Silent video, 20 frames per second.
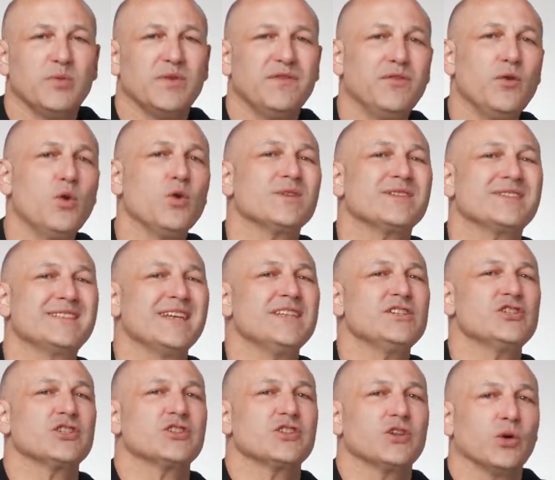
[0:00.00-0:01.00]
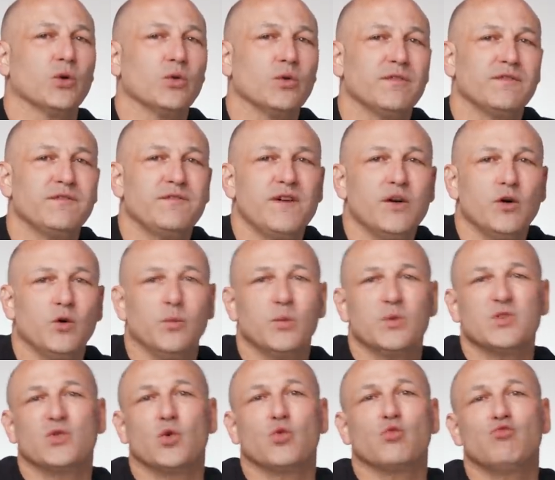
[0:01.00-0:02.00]
Before digital, film
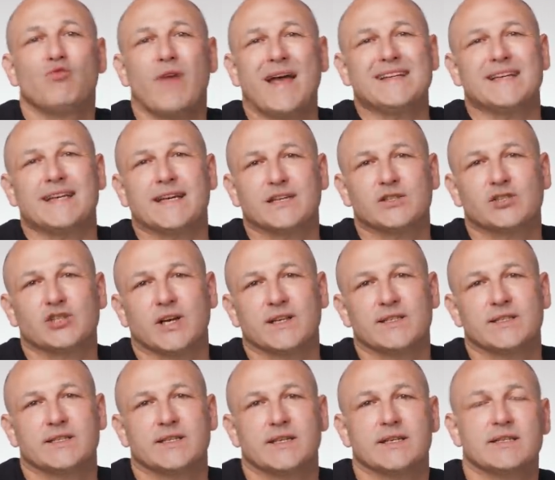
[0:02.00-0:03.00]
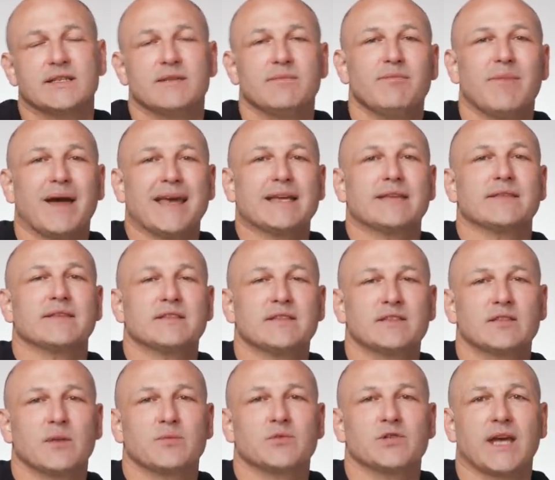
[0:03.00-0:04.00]
was already adjusted to make the
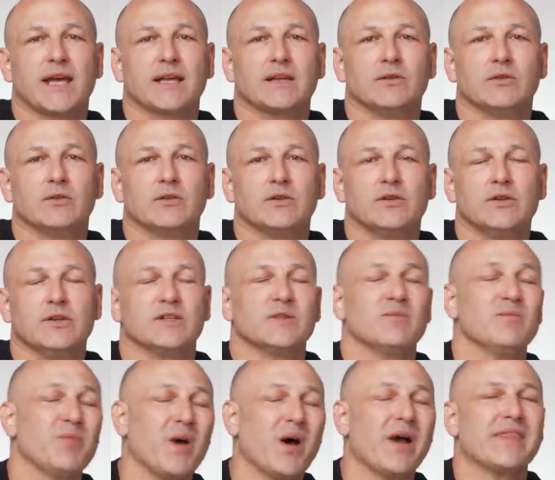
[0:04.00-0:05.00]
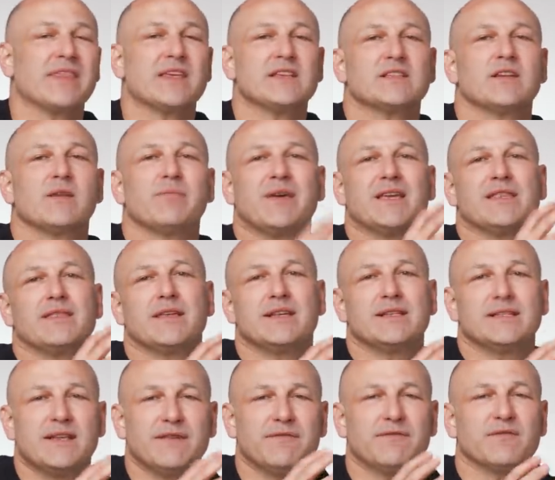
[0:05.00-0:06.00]
subject look good, and by this I mean
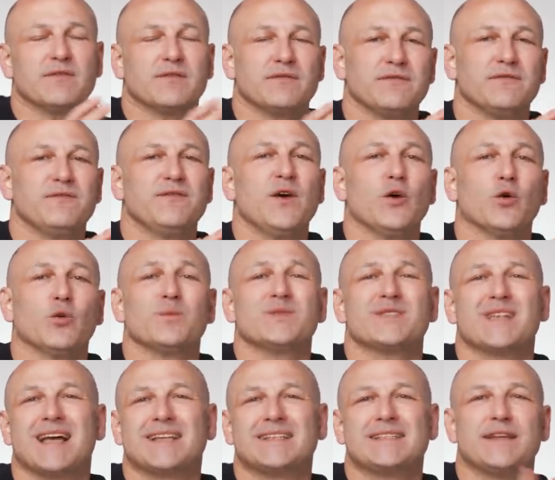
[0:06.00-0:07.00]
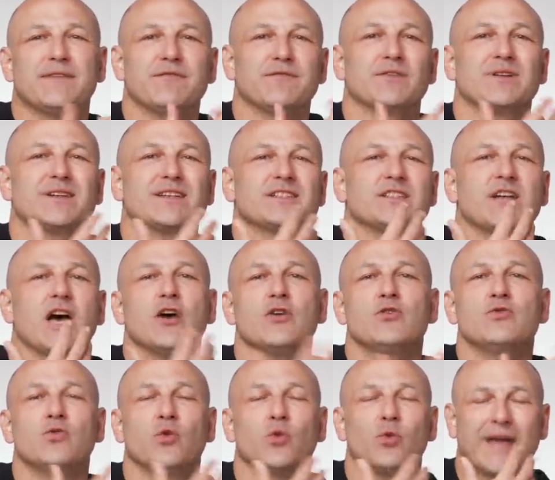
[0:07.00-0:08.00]
that different films had different
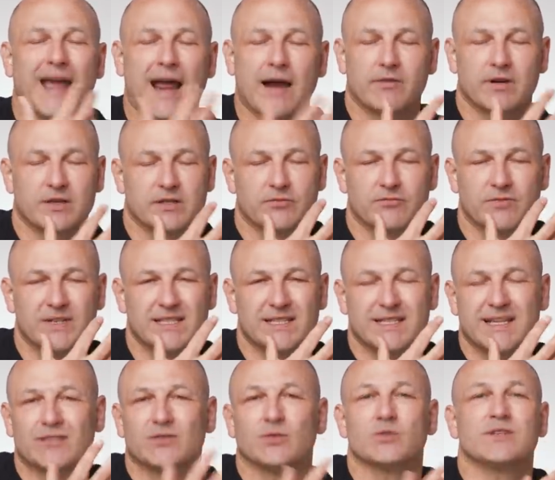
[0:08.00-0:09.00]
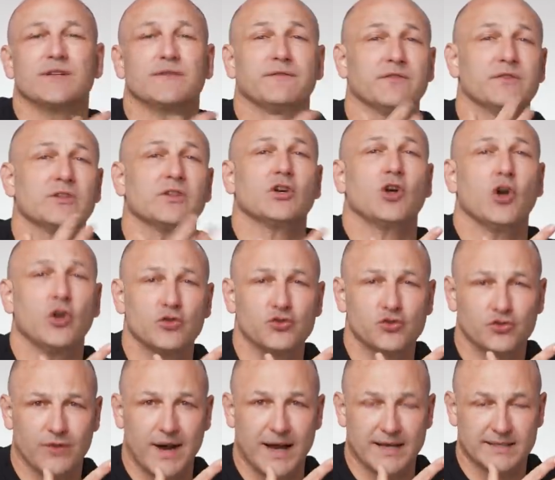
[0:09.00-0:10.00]
tonal characteristics or different
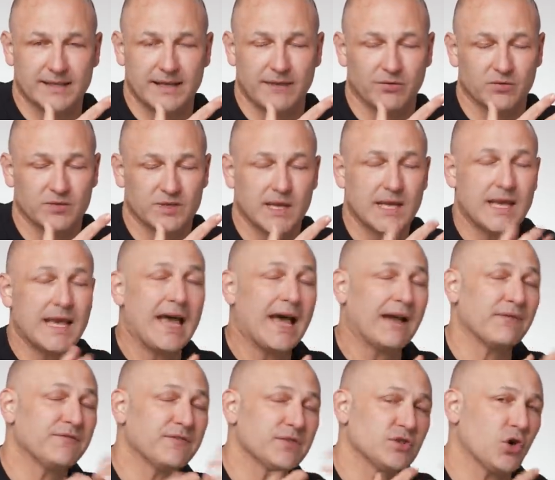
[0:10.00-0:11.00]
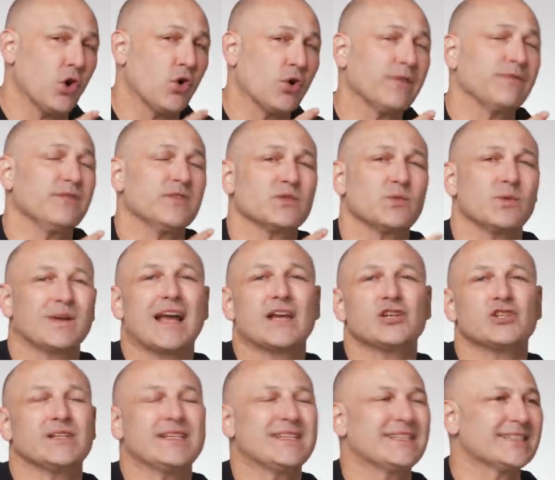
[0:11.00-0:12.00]
contrast levels, and photographers would
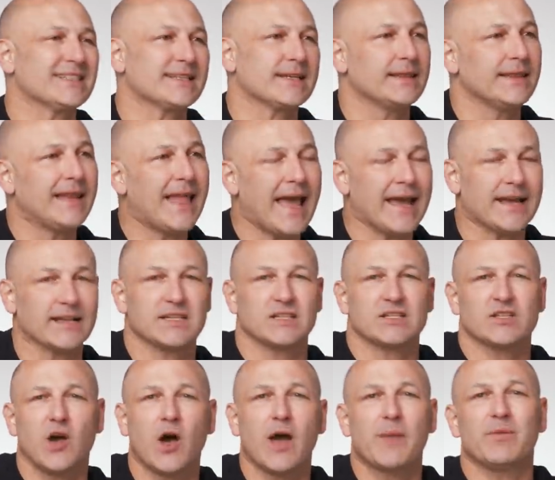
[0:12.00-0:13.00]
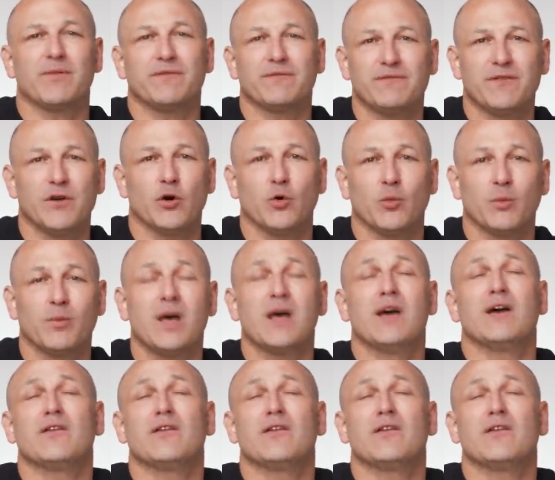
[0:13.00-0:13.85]
actually select a type of film